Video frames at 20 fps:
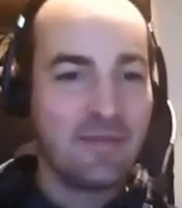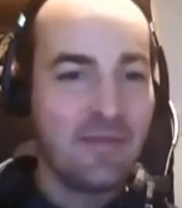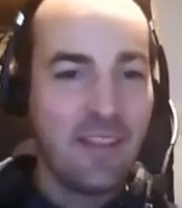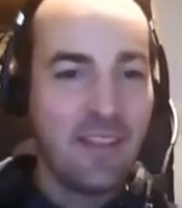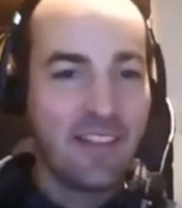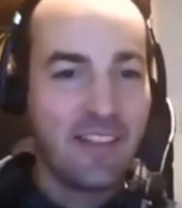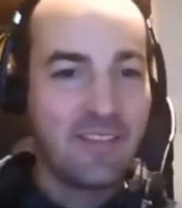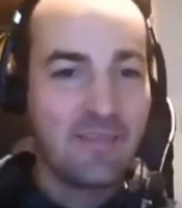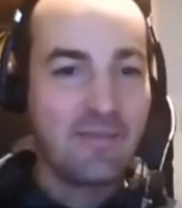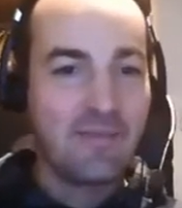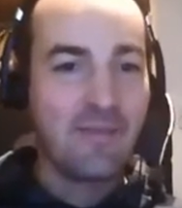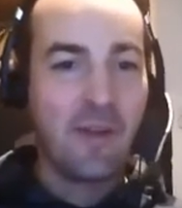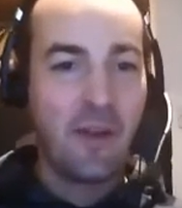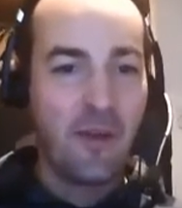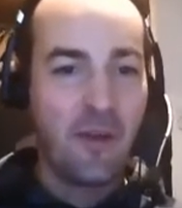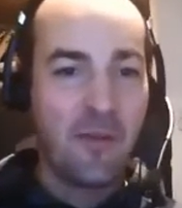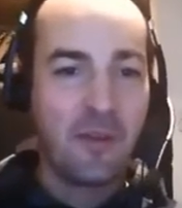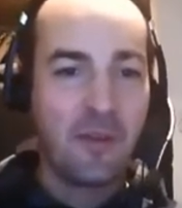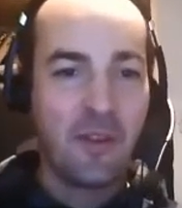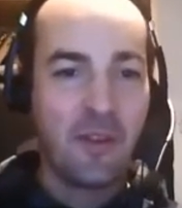and fire
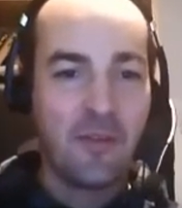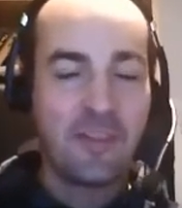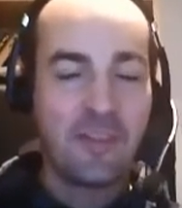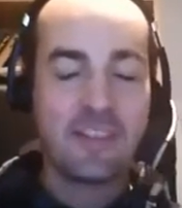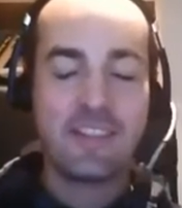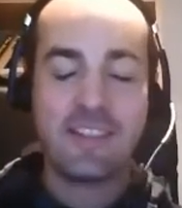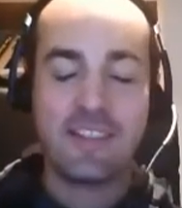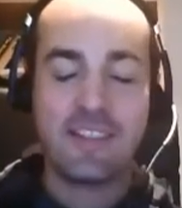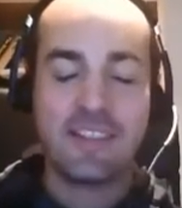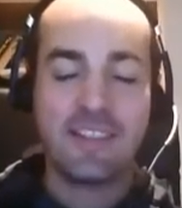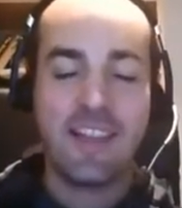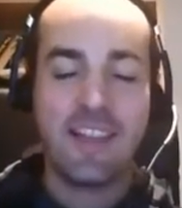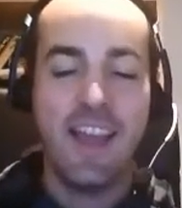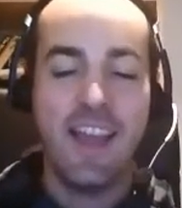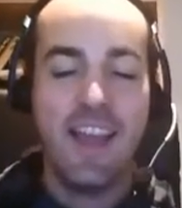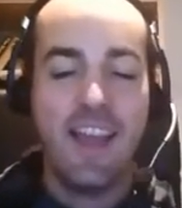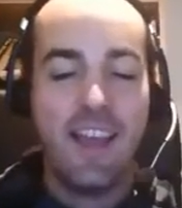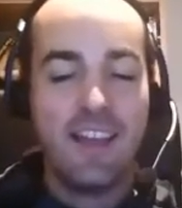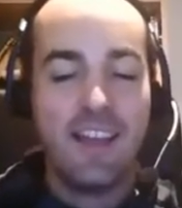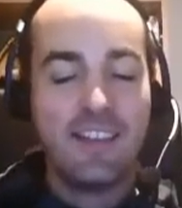up another instance.
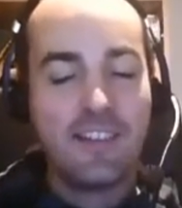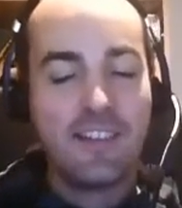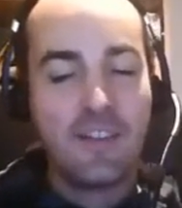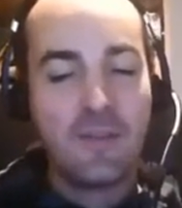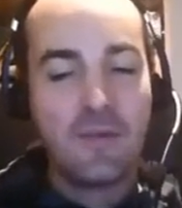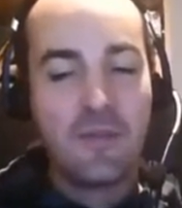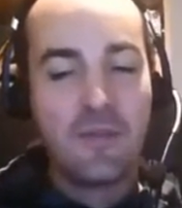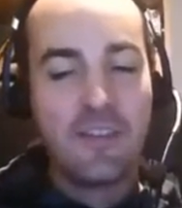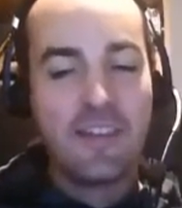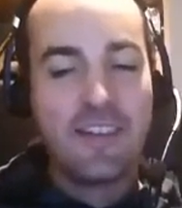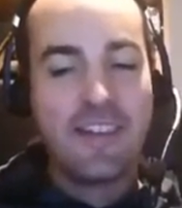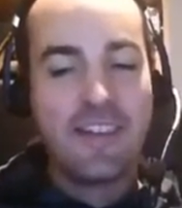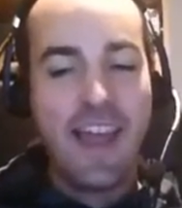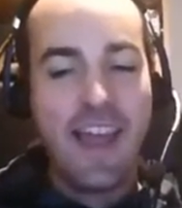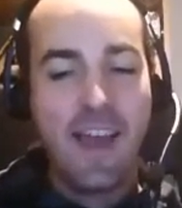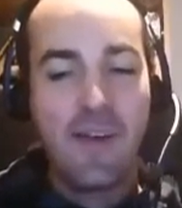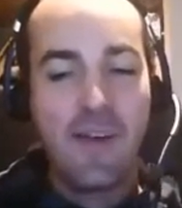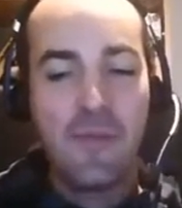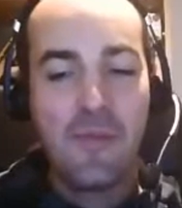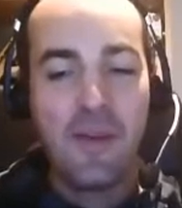So
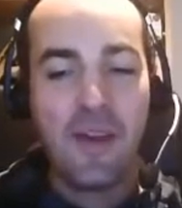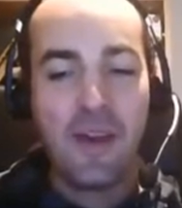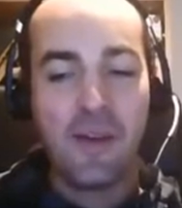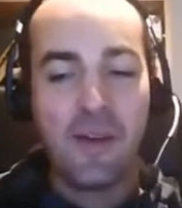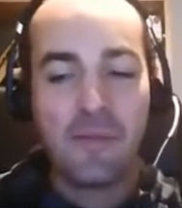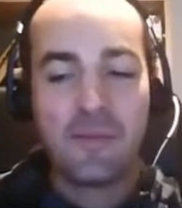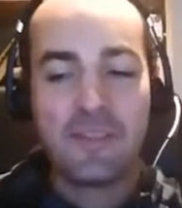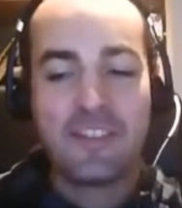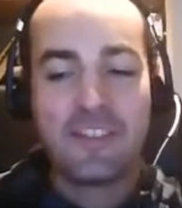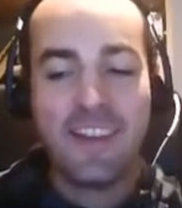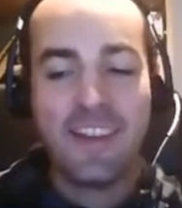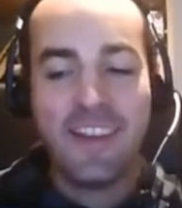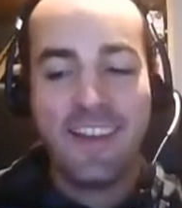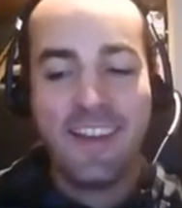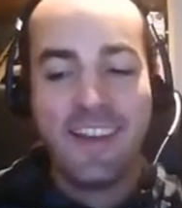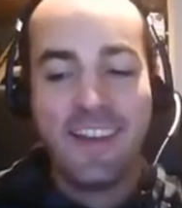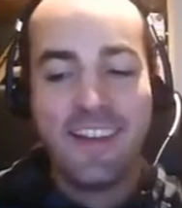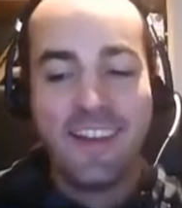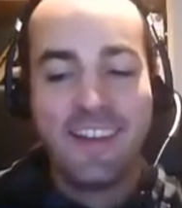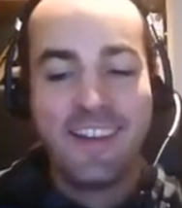now perhaps
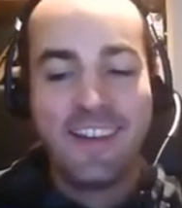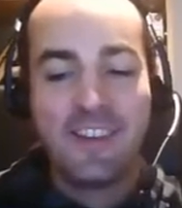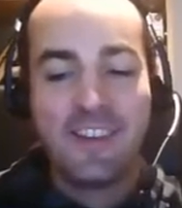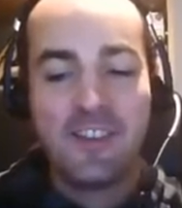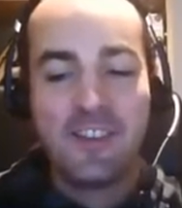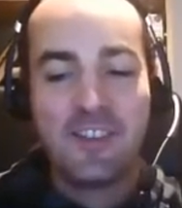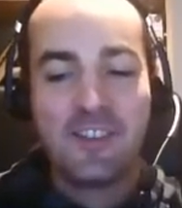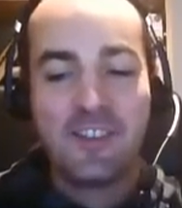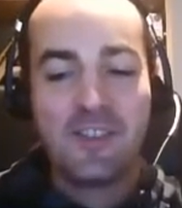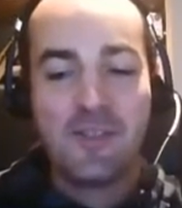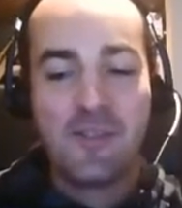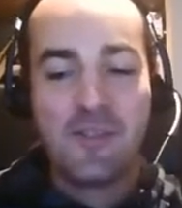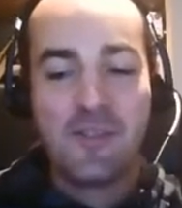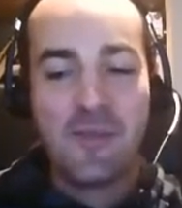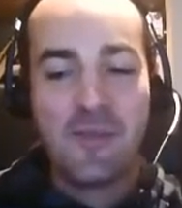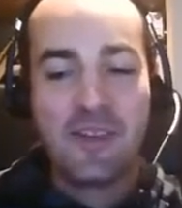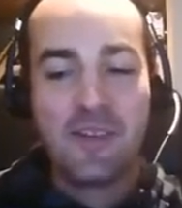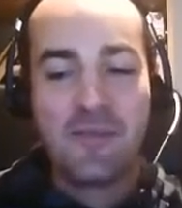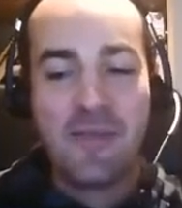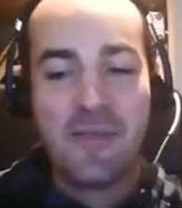could you talk a
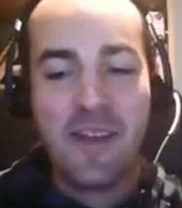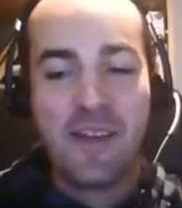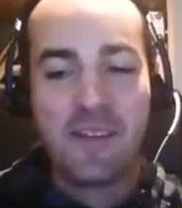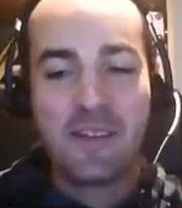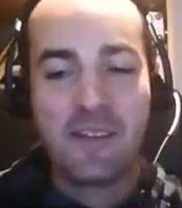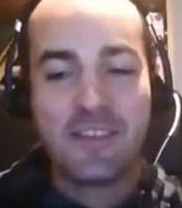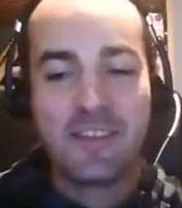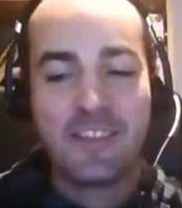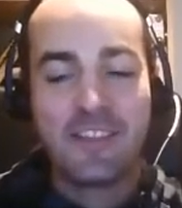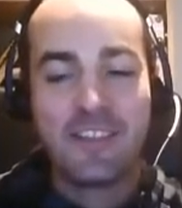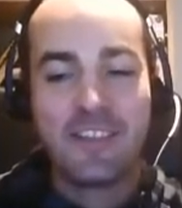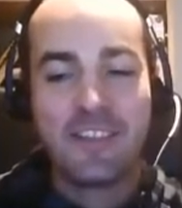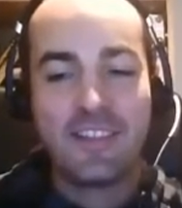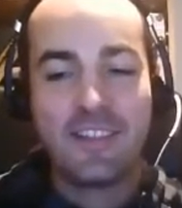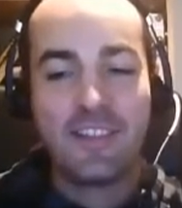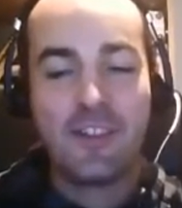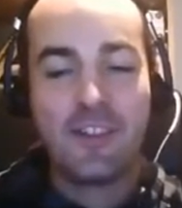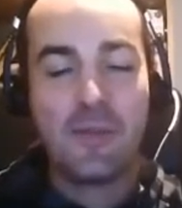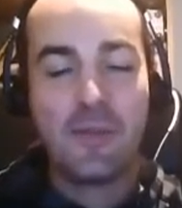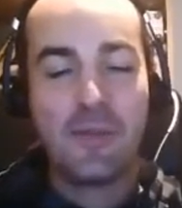bit about
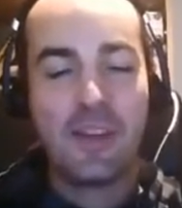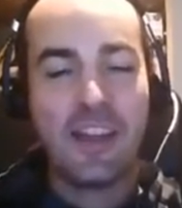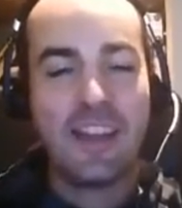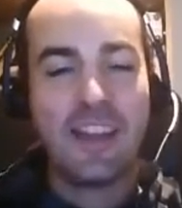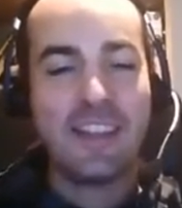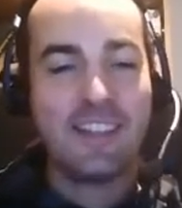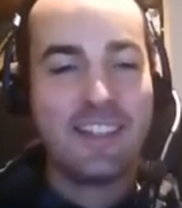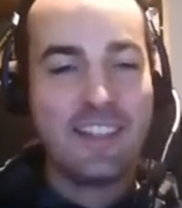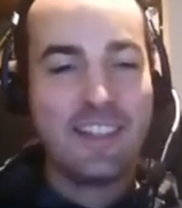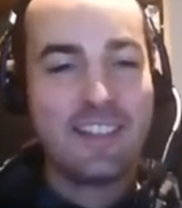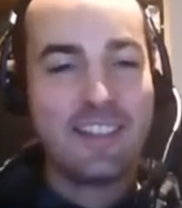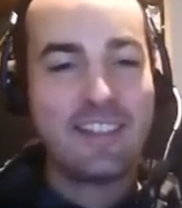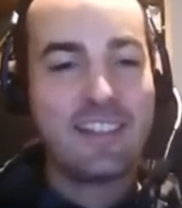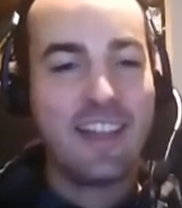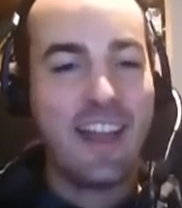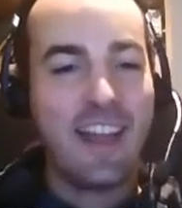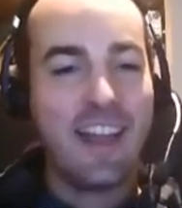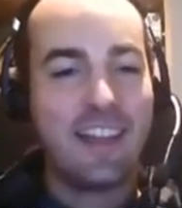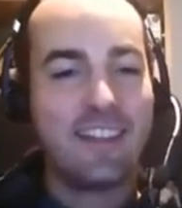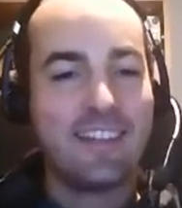Kubernetes
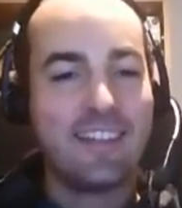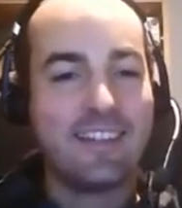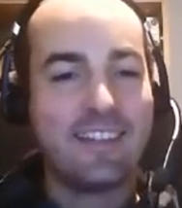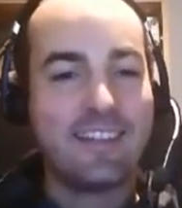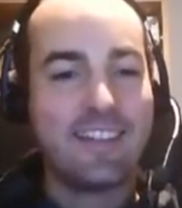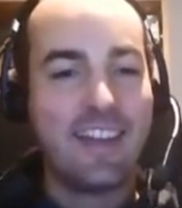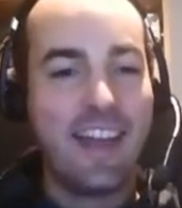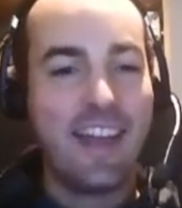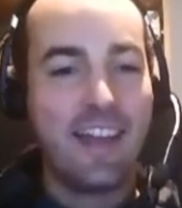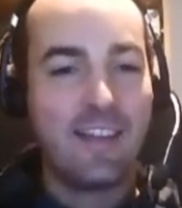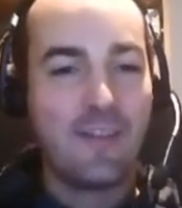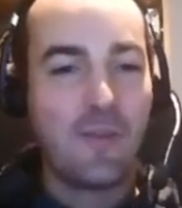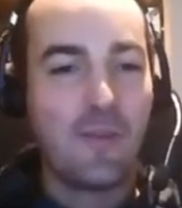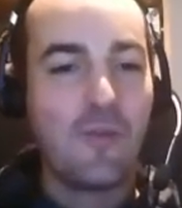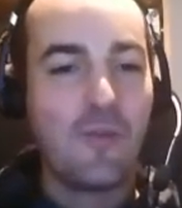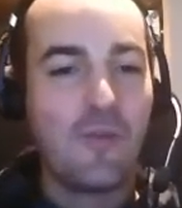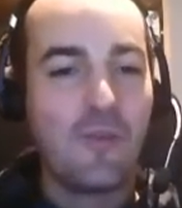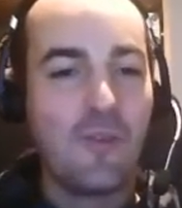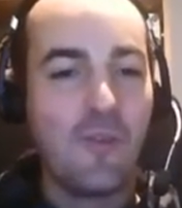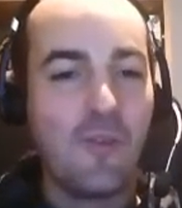and
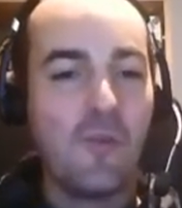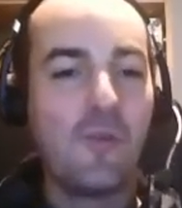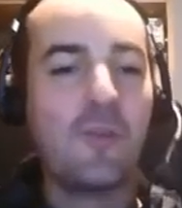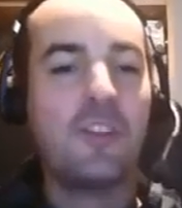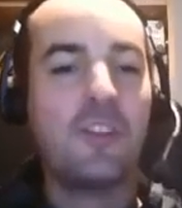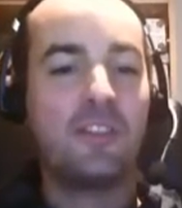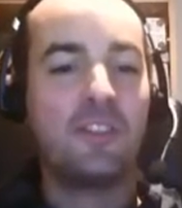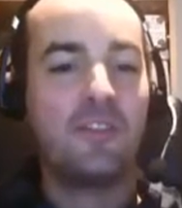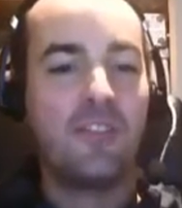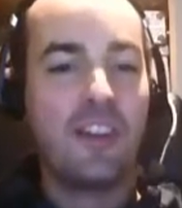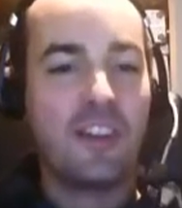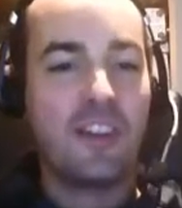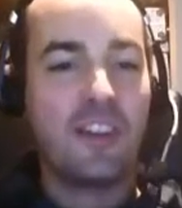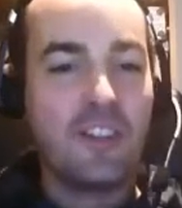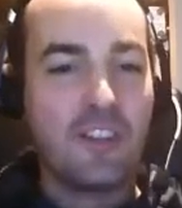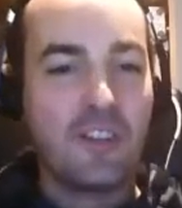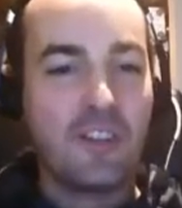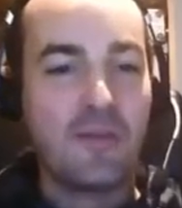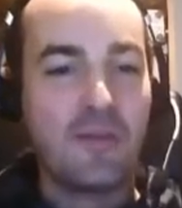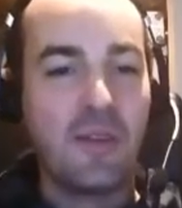
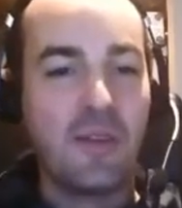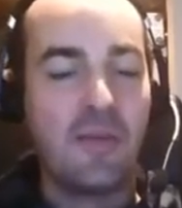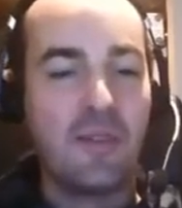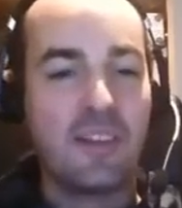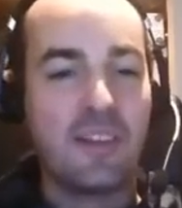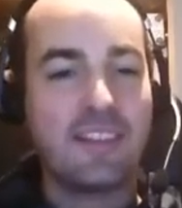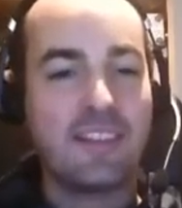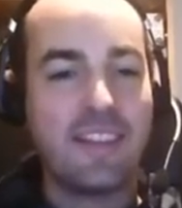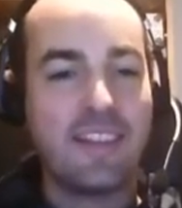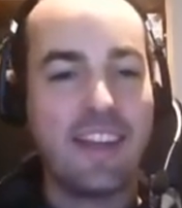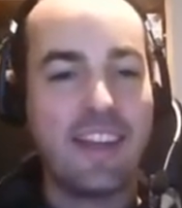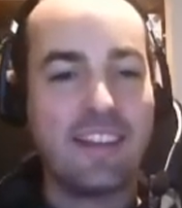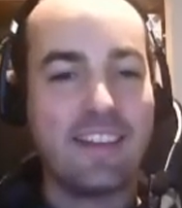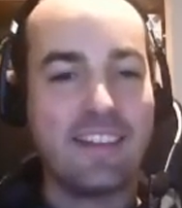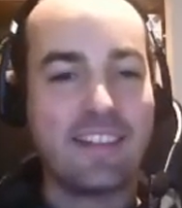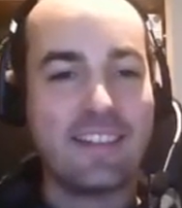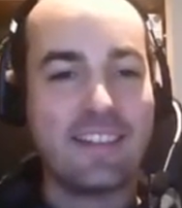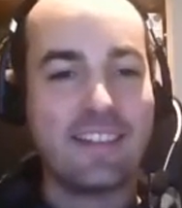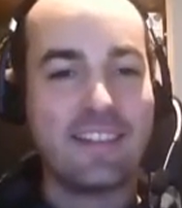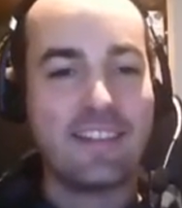orchestration of
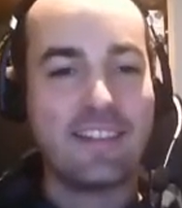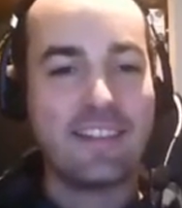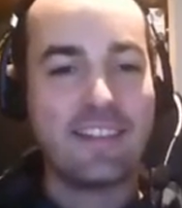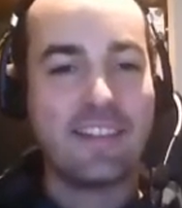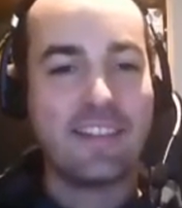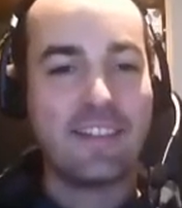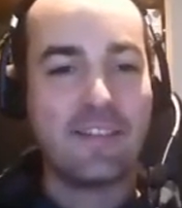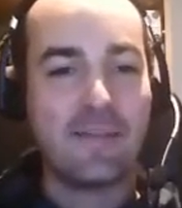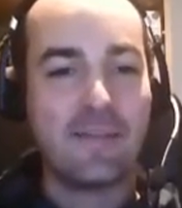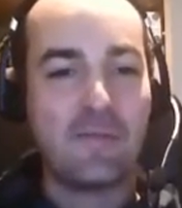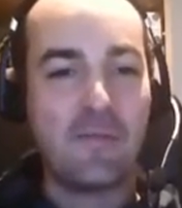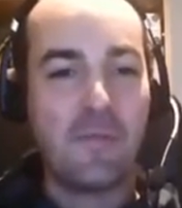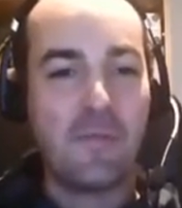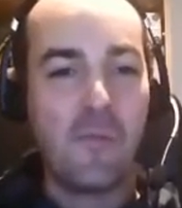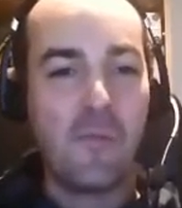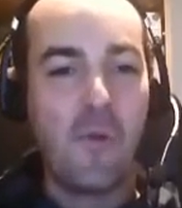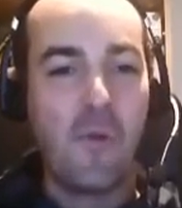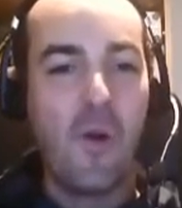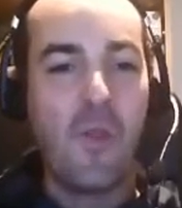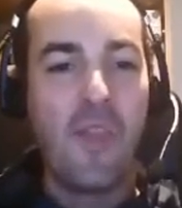containers and
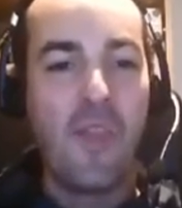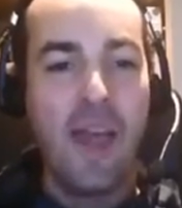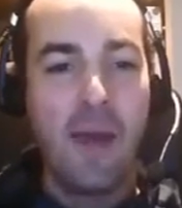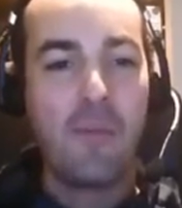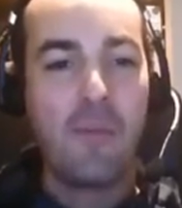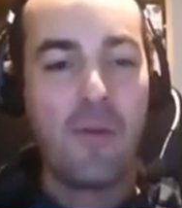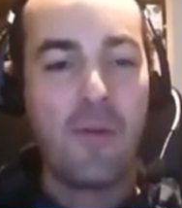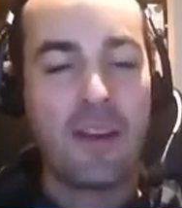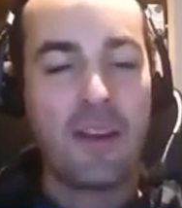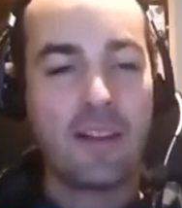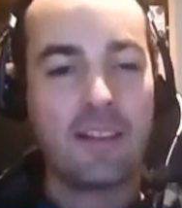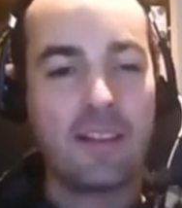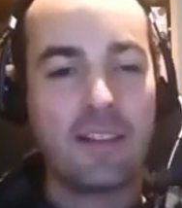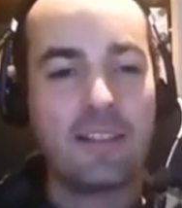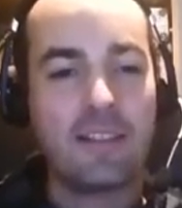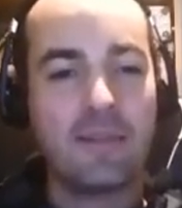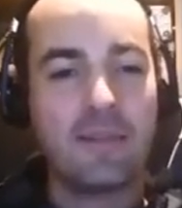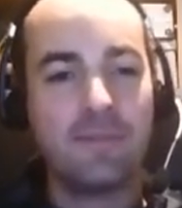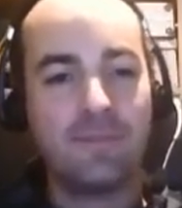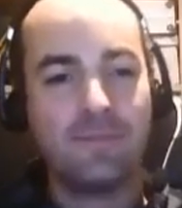what that
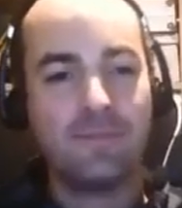brings?